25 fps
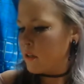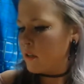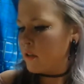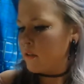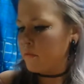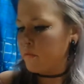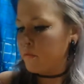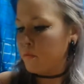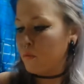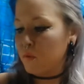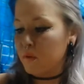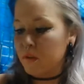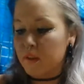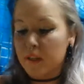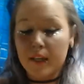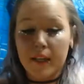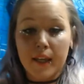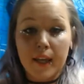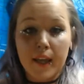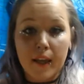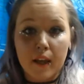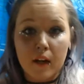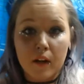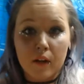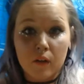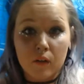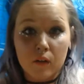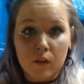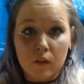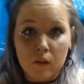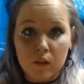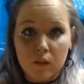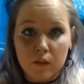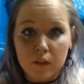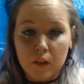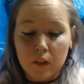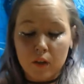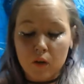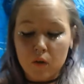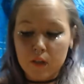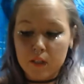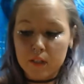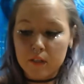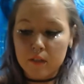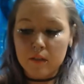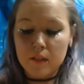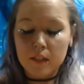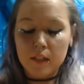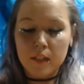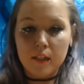for the candle, you're going
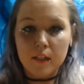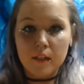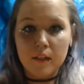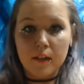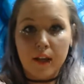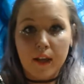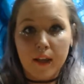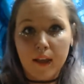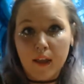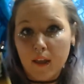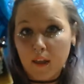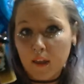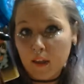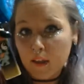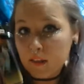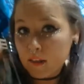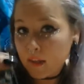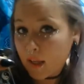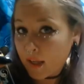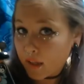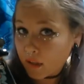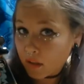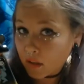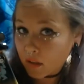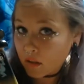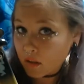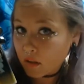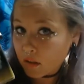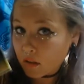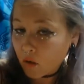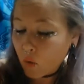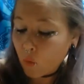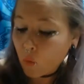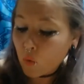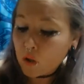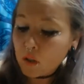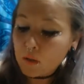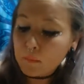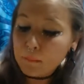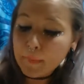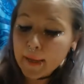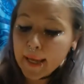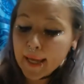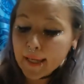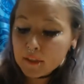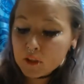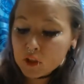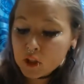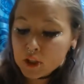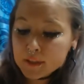to need a lighter or
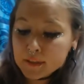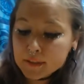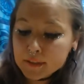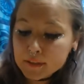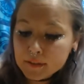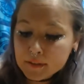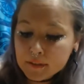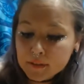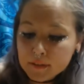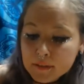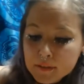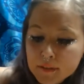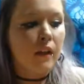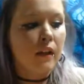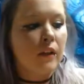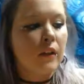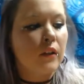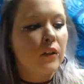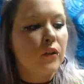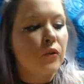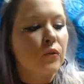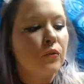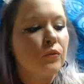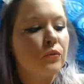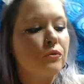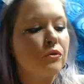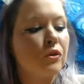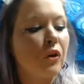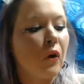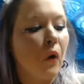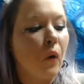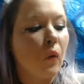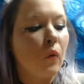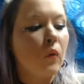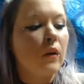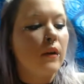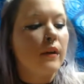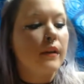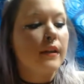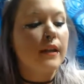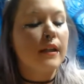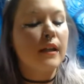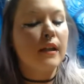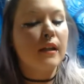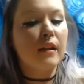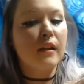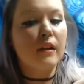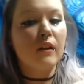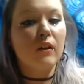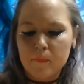matches. You don't
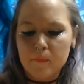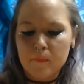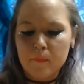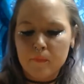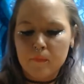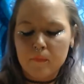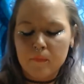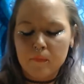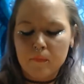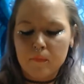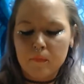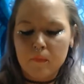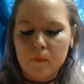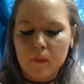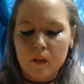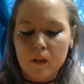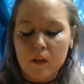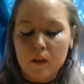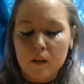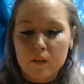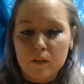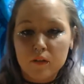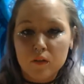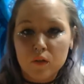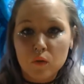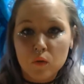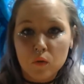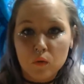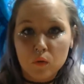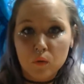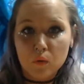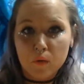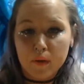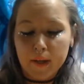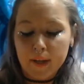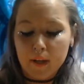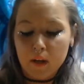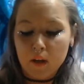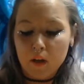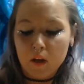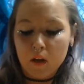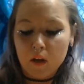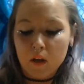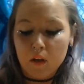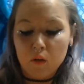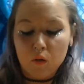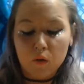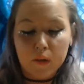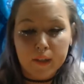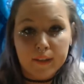need to
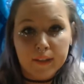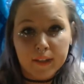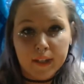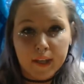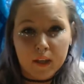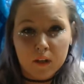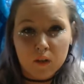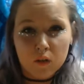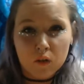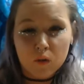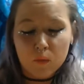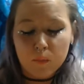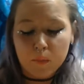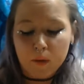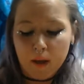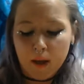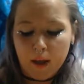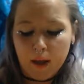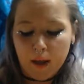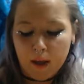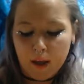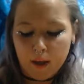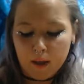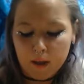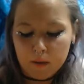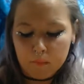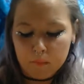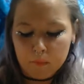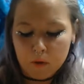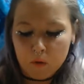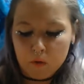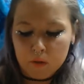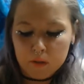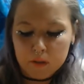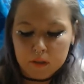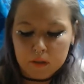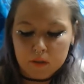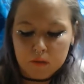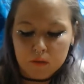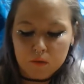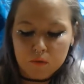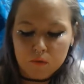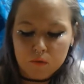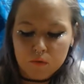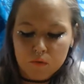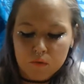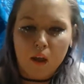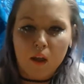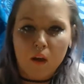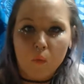anoint the candle, but I am going to
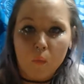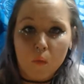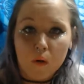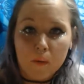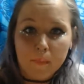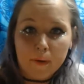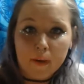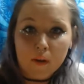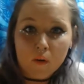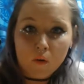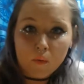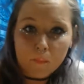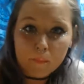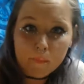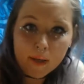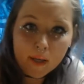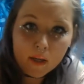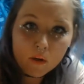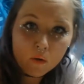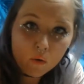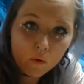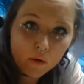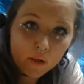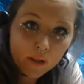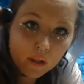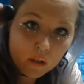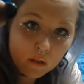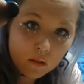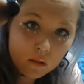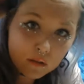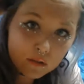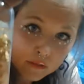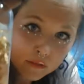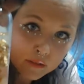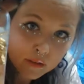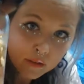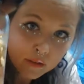use one of my homemade oils. Okay.